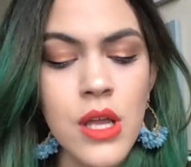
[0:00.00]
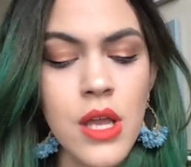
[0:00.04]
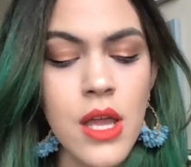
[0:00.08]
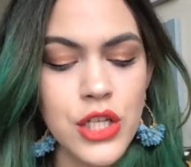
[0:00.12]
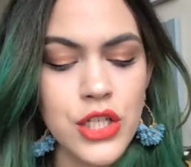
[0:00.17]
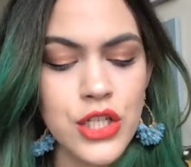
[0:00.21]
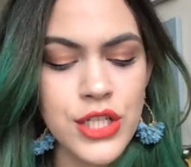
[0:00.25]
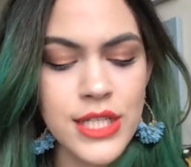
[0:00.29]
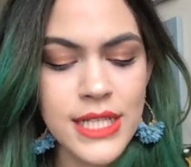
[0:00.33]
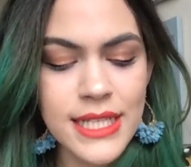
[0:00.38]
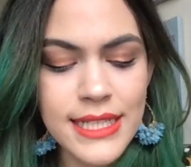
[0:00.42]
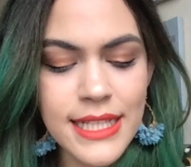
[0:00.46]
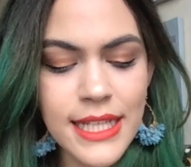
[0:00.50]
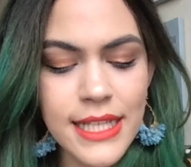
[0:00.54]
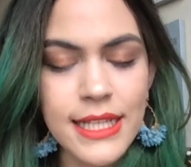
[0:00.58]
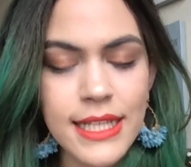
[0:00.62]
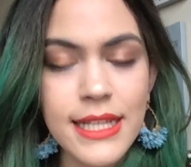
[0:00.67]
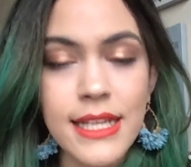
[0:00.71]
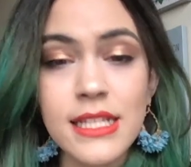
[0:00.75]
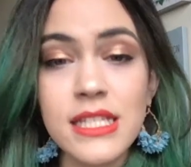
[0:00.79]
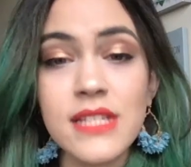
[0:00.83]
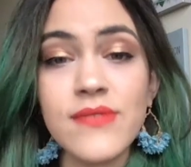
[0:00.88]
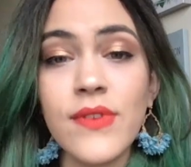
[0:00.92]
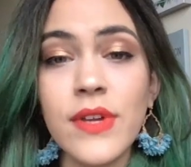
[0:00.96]
She did
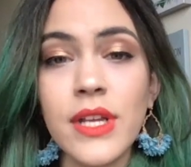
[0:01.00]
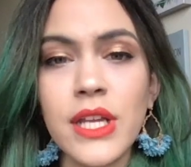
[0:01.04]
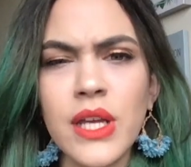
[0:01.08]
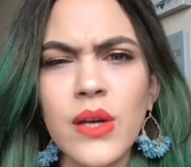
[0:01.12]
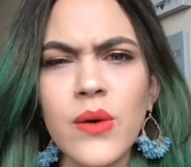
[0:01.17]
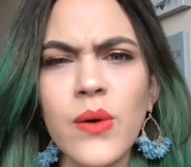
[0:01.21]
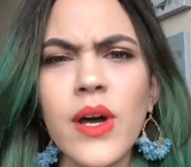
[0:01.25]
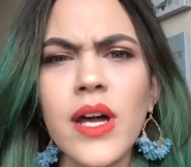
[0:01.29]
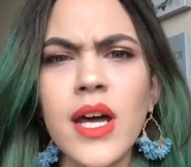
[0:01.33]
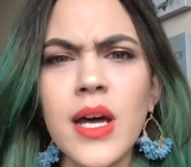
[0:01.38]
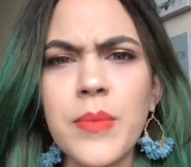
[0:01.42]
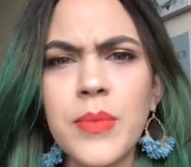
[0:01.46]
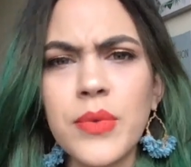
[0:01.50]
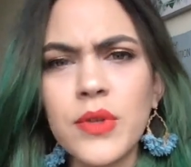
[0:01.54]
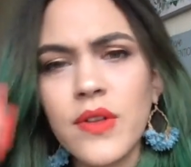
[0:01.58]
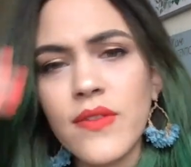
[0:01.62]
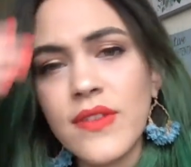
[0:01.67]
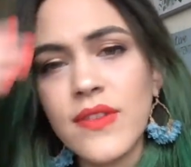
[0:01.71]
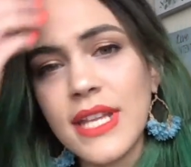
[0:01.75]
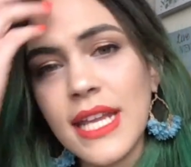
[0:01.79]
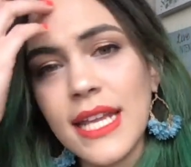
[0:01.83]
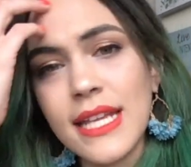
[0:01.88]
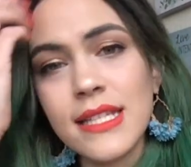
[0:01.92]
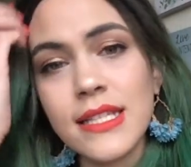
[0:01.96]
this video a couple of
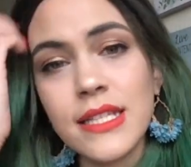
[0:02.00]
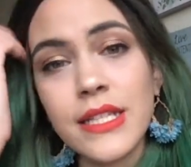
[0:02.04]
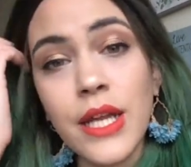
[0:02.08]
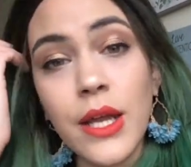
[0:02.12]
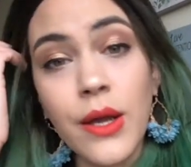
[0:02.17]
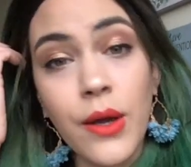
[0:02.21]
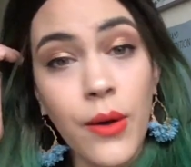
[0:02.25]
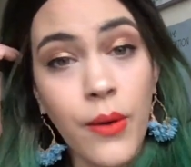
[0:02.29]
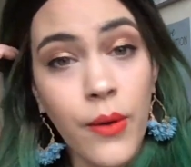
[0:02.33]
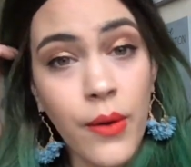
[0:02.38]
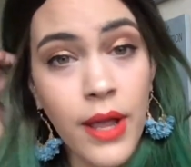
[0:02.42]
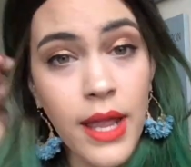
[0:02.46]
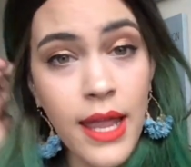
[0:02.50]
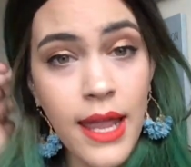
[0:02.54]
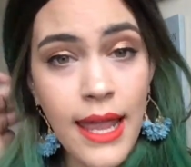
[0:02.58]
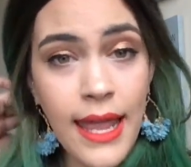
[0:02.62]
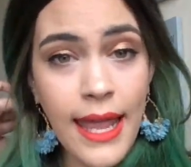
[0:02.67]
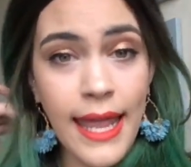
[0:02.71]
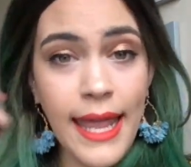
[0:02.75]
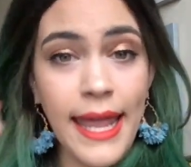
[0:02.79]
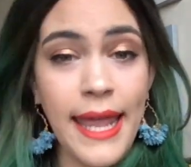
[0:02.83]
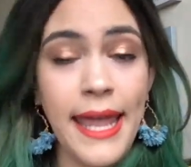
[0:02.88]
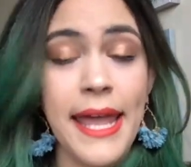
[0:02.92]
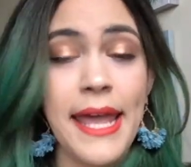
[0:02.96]
days ago
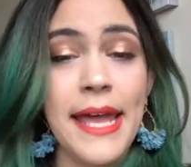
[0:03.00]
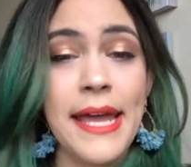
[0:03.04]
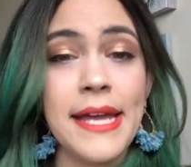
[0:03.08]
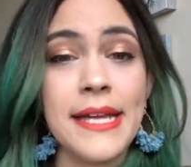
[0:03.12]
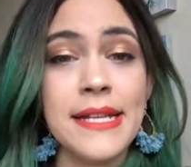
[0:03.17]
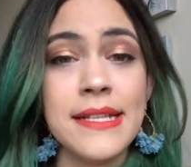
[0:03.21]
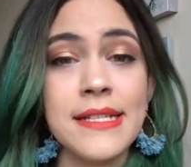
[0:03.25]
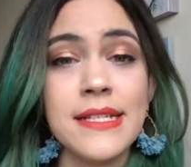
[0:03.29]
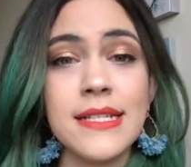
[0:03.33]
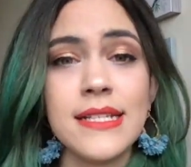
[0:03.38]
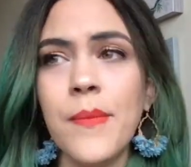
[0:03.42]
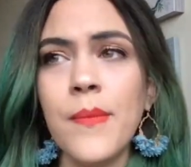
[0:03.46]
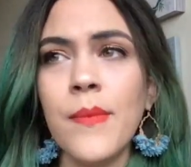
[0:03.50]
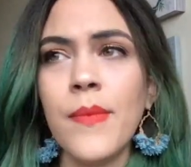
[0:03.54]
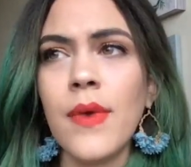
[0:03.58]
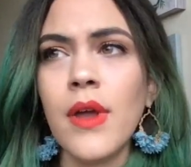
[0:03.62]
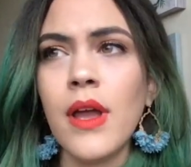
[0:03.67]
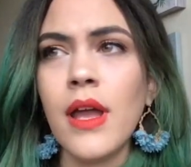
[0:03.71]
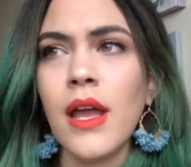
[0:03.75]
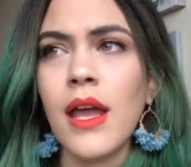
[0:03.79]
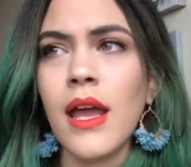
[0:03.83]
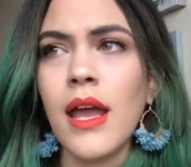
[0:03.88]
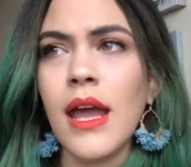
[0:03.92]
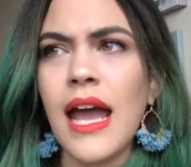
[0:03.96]
and
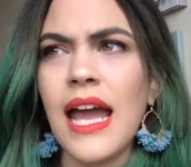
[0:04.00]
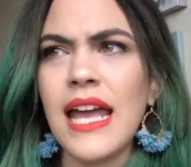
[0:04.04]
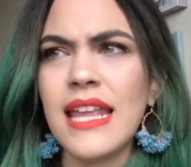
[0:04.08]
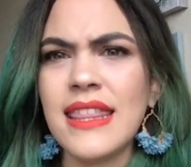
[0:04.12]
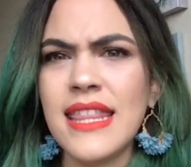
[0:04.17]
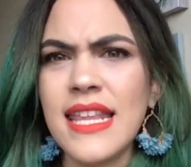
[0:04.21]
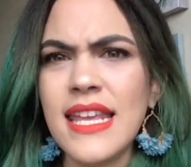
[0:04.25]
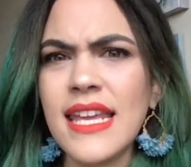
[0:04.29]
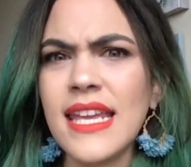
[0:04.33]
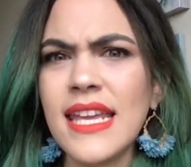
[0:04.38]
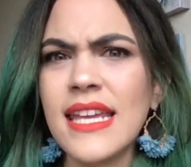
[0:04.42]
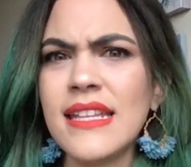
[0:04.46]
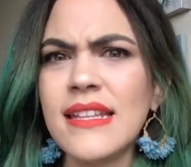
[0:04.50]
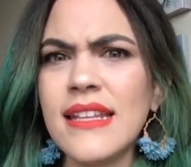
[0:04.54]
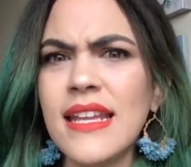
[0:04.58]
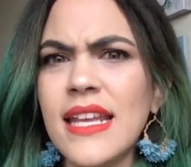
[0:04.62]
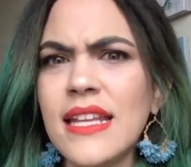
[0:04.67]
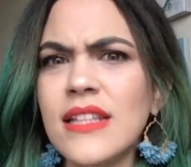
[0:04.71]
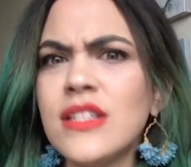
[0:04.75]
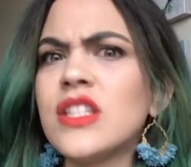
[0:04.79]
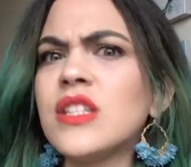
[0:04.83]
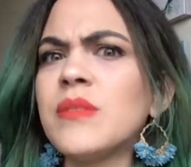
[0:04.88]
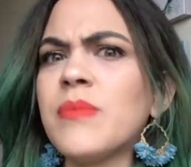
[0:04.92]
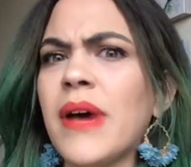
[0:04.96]
I think it
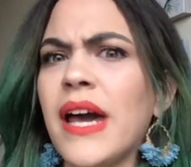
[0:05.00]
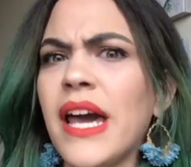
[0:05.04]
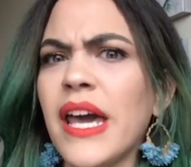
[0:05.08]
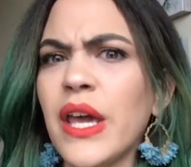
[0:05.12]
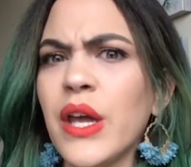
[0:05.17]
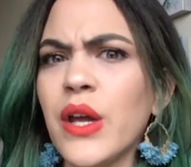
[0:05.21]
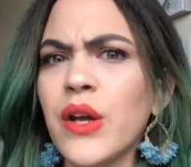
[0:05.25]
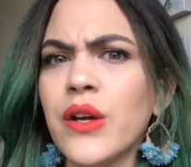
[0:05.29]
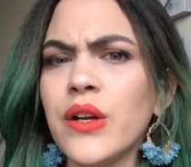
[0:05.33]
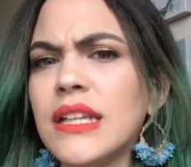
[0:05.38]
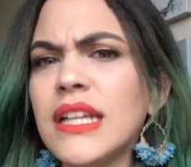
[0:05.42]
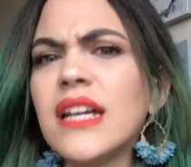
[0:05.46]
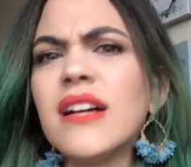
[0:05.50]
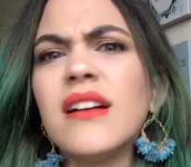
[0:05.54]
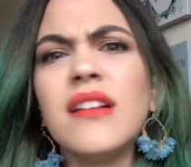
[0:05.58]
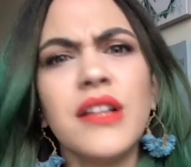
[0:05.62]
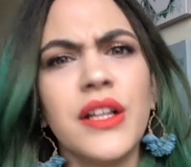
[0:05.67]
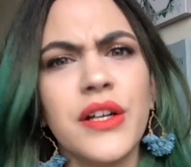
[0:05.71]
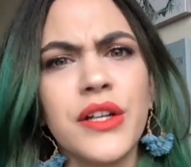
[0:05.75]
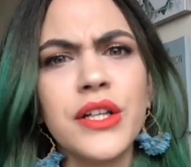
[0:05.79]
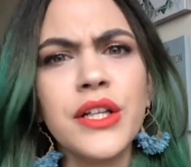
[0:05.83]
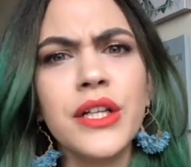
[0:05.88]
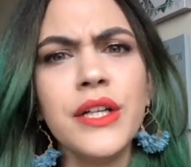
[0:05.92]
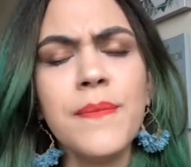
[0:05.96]
inspired
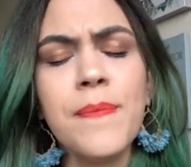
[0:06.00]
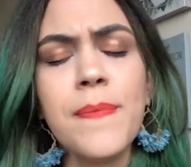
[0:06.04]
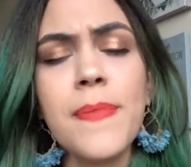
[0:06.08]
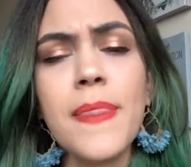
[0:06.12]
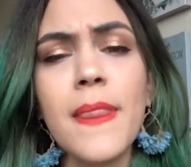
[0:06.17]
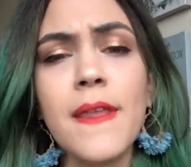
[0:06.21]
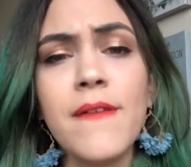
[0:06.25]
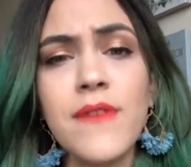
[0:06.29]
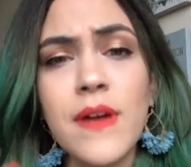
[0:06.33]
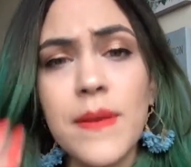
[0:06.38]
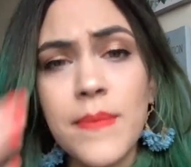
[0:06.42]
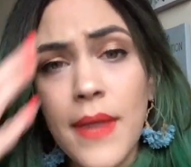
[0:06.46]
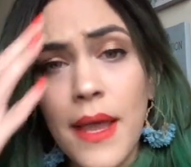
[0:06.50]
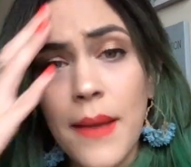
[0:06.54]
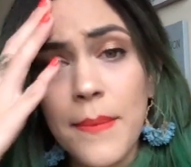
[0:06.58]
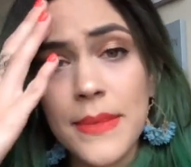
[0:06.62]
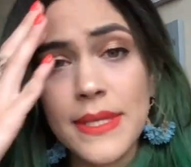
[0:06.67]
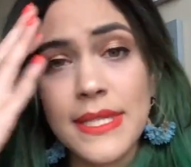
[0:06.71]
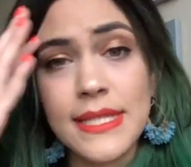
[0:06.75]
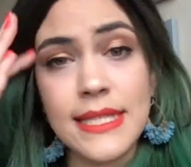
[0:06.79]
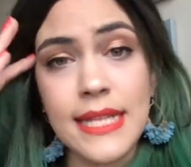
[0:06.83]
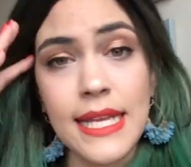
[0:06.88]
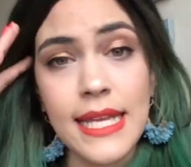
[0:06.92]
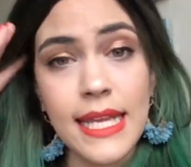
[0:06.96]
declutter, if I'm not
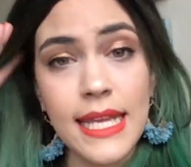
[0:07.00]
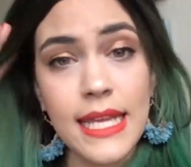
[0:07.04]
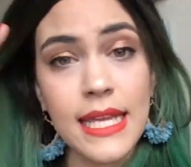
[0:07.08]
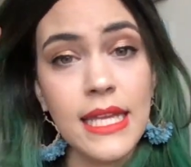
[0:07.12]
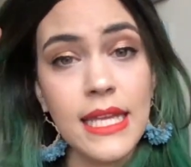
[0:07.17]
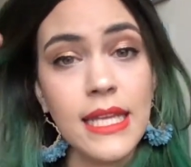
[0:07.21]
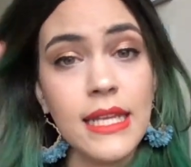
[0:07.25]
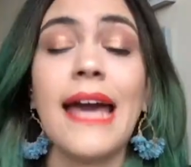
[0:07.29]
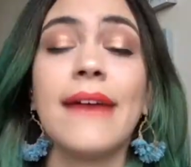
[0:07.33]
mistaken.